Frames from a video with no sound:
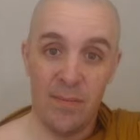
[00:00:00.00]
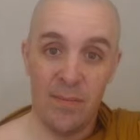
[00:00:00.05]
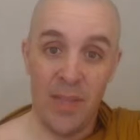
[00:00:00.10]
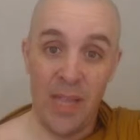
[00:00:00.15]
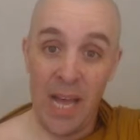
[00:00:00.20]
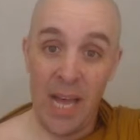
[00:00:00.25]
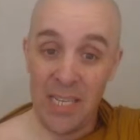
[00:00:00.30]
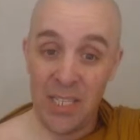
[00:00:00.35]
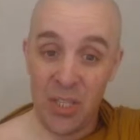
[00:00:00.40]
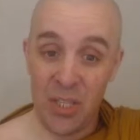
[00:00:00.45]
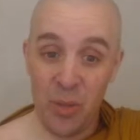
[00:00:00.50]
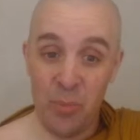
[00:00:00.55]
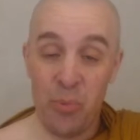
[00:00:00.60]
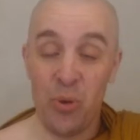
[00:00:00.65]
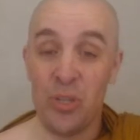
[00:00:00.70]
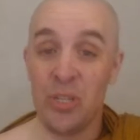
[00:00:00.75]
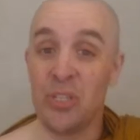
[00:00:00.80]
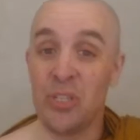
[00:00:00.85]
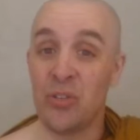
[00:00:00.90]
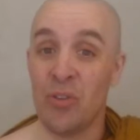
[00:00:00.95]
That's the
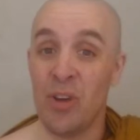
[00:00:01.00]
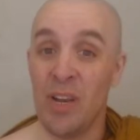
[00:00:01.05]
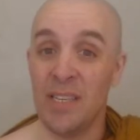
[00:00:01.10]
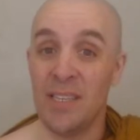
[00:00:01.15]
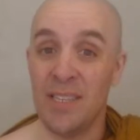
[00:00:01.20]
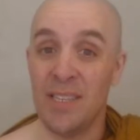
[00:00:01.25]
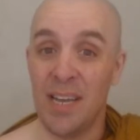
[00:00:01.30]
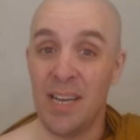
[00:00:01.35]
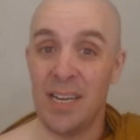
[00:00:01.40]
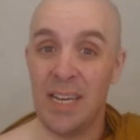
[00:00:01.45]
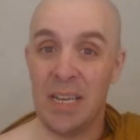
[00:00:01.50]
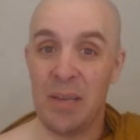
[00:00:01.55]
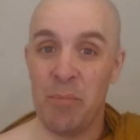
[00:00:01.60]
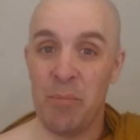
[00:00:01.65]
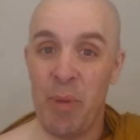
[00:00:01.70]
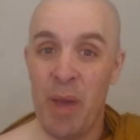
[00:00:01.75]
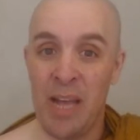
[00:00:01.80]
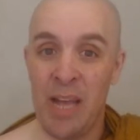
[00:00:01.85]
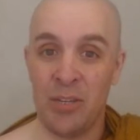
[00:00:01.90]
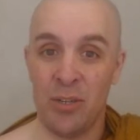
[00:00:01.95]
Buddhist transcendent
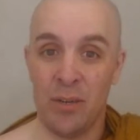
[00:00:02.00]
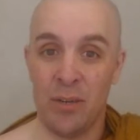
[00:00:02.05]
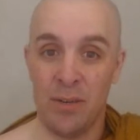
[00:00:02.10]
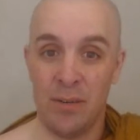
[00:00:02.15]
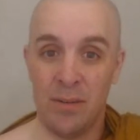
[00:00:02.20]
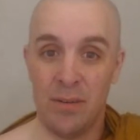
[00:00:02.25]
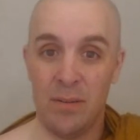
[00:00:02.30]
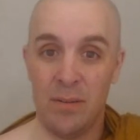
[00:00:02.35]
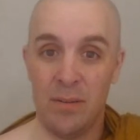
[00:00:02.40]
compassion.